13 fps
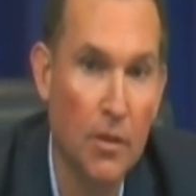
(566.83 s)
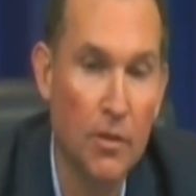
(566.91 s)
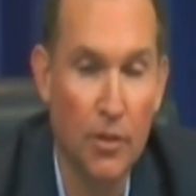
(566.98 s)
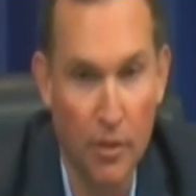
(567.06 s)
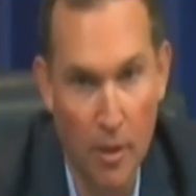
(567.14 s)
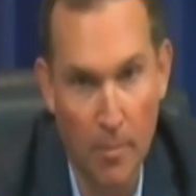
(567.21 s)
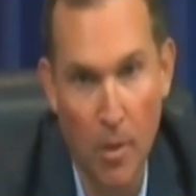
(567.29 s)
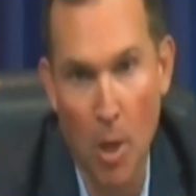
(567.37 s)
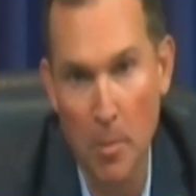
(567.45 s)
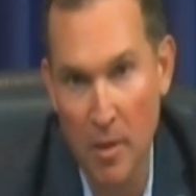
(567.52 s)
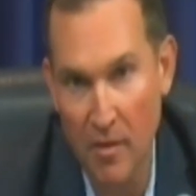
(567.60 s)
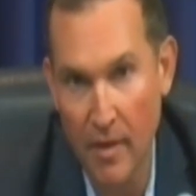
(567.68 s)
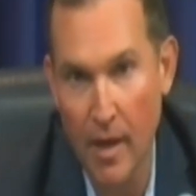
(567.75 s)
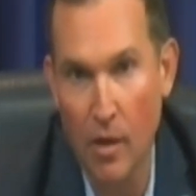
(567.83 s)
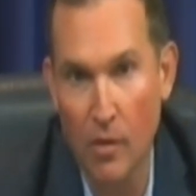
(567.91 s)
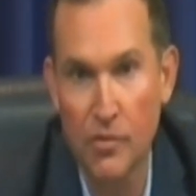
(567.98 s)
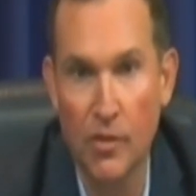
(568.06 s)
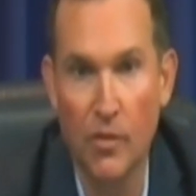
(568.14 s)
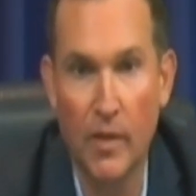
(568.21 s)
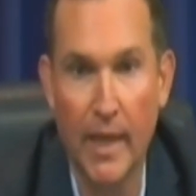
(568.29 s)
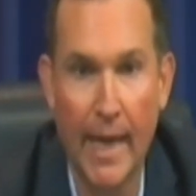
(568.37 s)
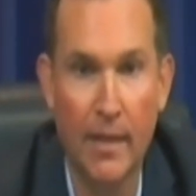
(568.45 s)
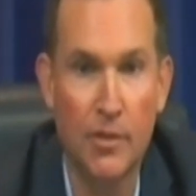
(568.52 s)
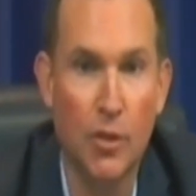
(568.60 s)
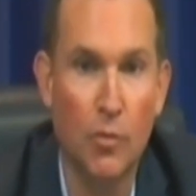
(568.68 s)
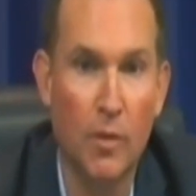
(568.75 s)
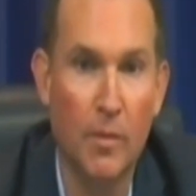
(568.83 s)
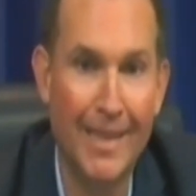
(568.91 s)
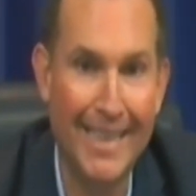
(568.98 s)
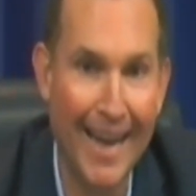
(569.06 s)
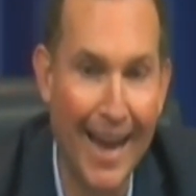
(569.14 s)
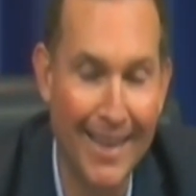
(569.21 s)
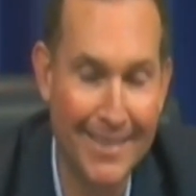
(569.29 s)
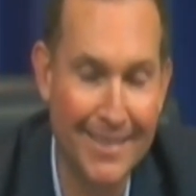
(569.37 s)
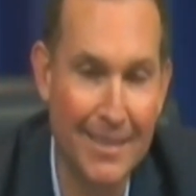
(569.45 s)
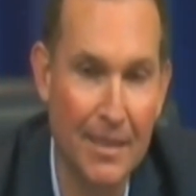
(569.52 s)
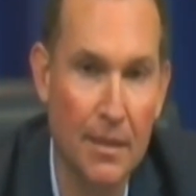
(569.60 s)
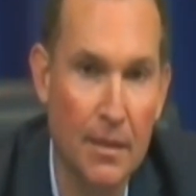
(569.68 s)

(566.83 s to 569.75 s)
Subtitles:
to the Department of Health. So the answer would be yes.